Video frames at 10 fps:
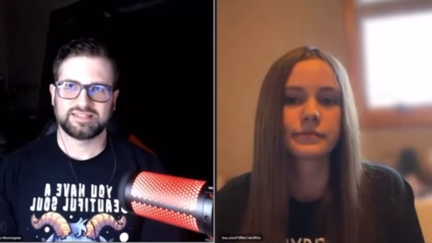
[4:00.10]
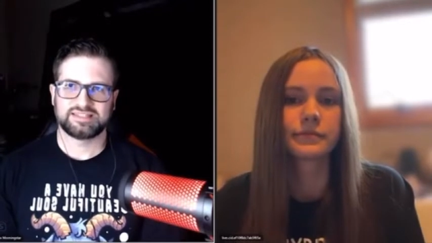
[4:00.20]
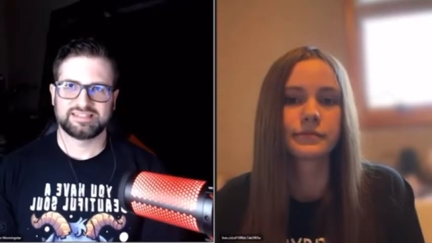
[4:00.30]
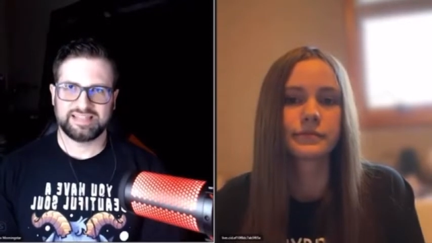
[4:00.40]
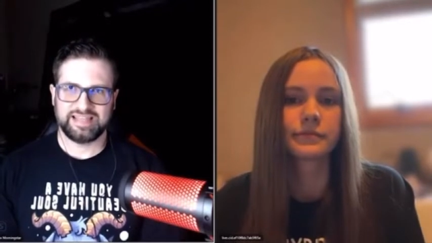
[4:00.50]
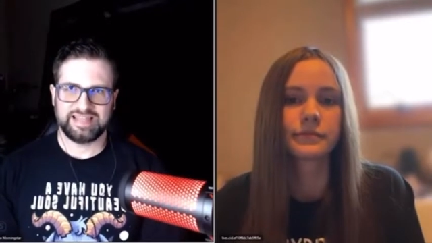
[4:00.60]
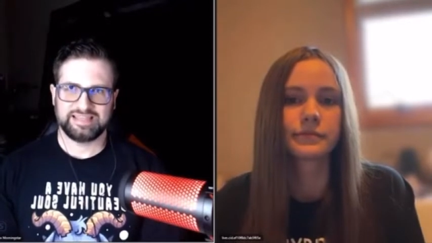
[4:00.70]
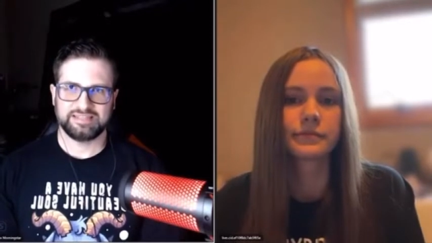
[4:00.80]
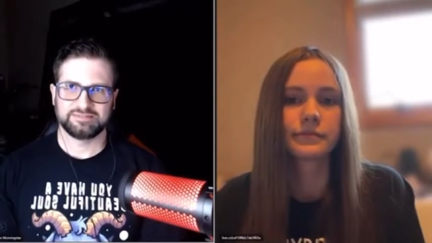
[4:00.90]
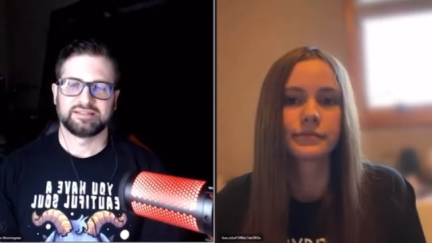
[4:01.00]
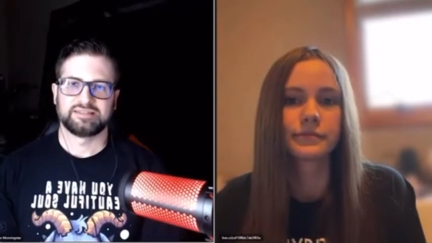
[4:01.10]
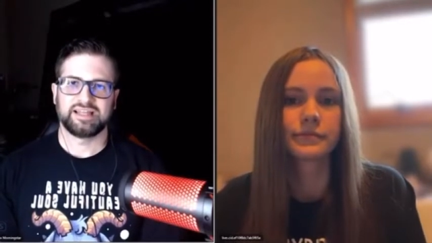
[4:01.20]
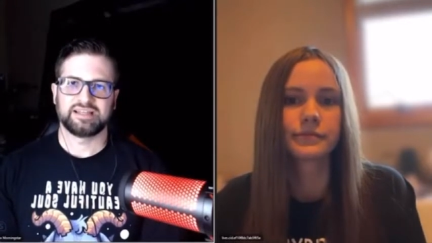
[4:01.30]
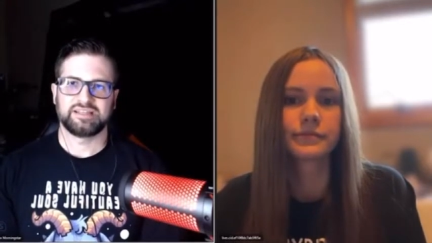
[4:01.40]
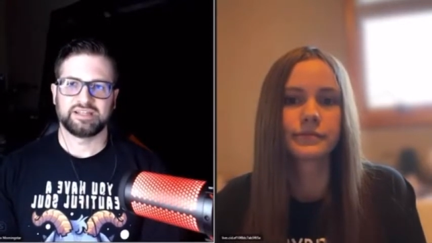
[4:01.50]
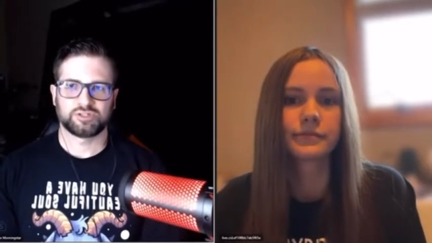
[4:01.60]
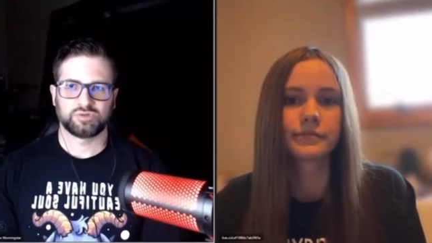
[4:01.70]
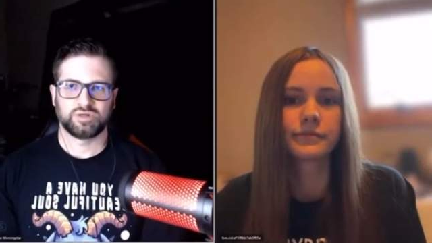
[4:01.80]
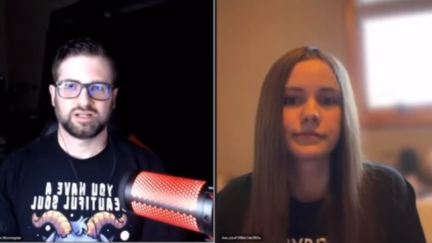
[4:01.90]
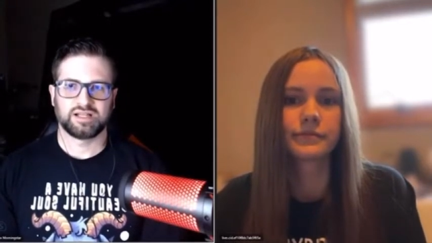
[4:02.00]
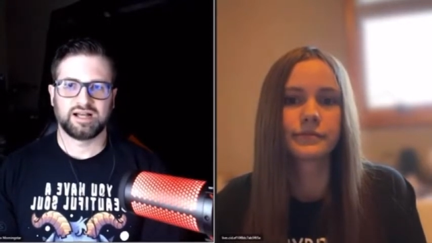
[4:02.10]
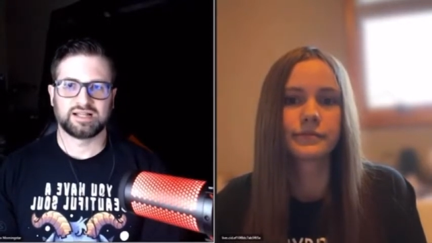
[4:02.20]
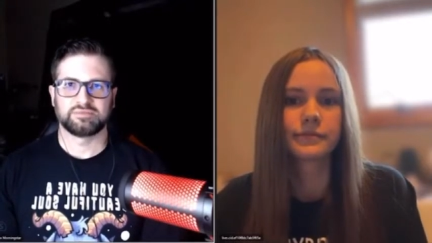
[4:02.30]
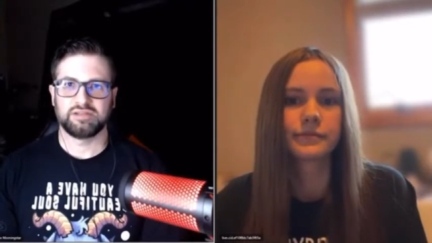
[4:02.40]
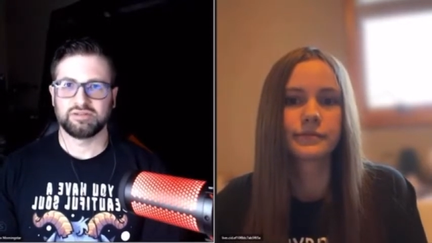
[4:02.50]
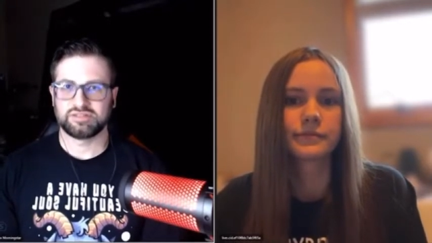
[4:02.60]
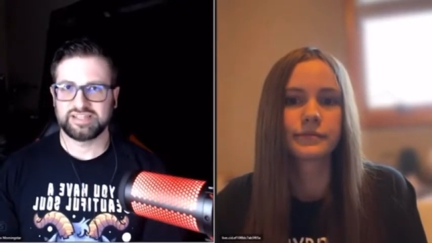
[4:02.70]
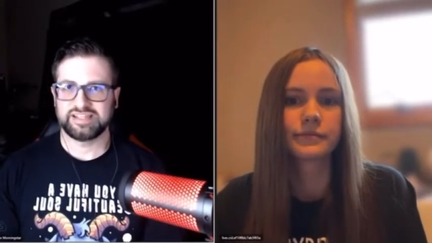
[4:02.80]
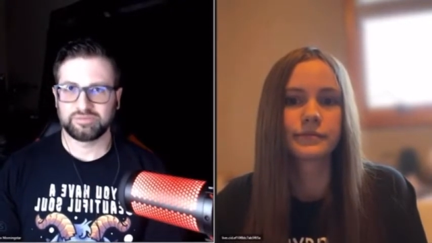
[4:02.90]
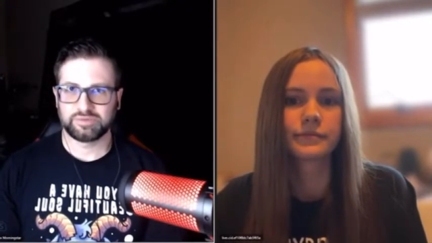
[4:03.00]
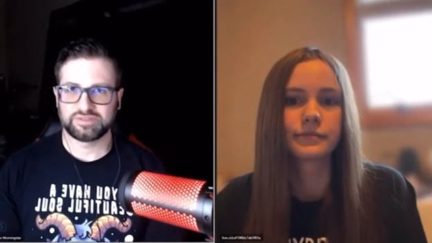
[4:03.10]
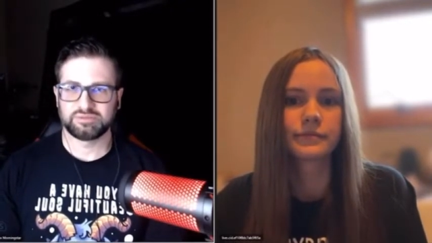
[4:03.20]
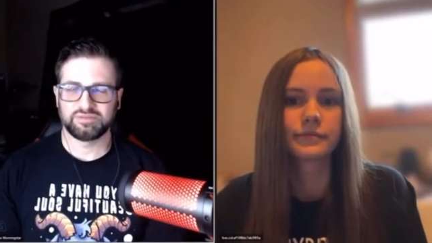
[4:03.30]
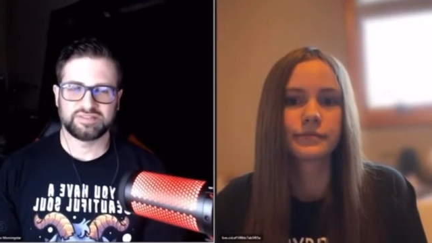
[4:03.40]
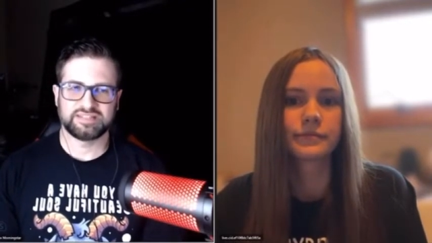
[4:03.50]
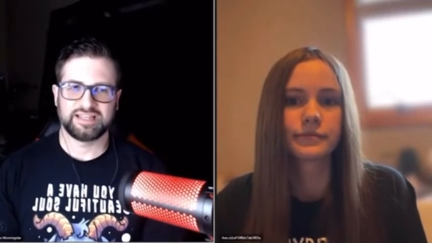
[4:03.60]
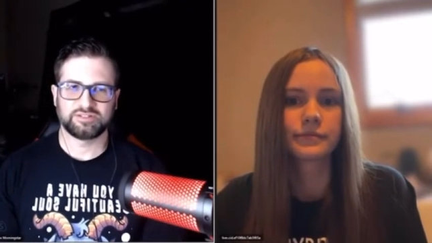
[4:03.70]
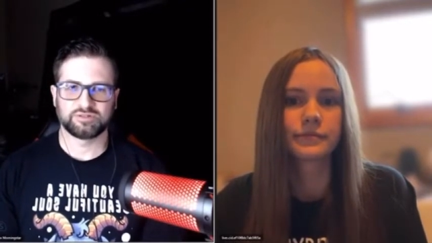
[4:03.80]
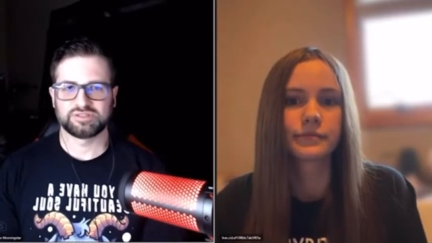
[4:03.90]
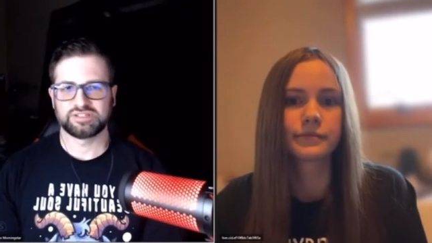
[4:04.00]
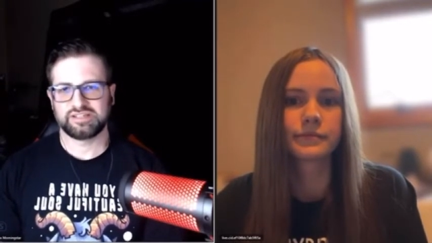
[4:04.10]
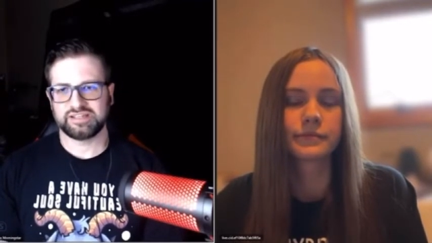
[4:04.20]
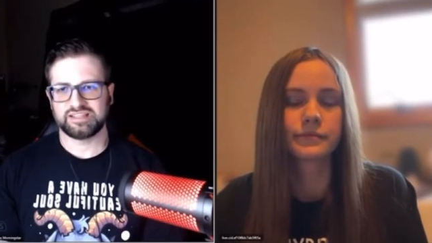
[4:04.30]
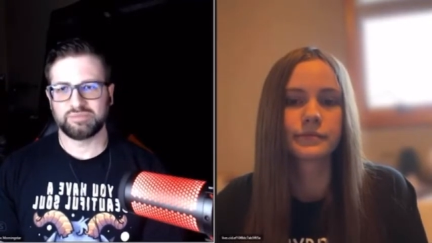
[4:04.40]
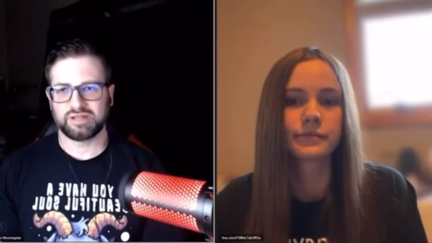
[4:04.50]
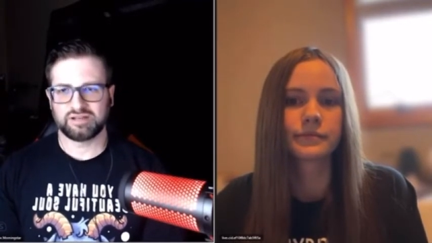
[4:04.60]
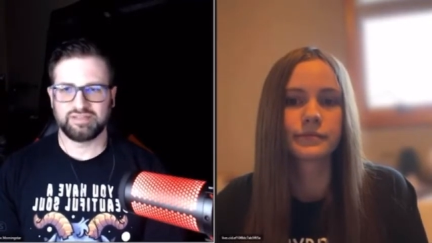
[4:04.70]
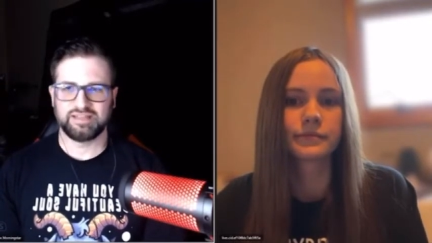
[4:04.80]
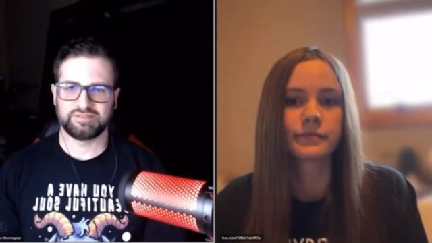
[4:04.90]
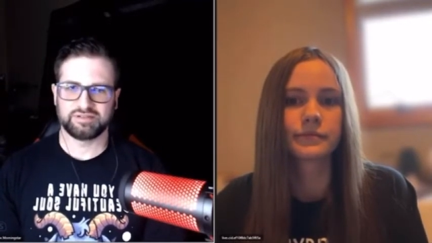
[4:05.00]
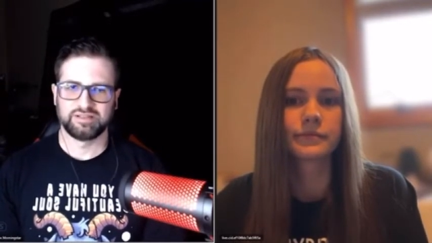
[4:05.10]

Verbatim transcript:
Speaker 1: say that Yeshua got irritated with some of his angels and kicked them out of heaven.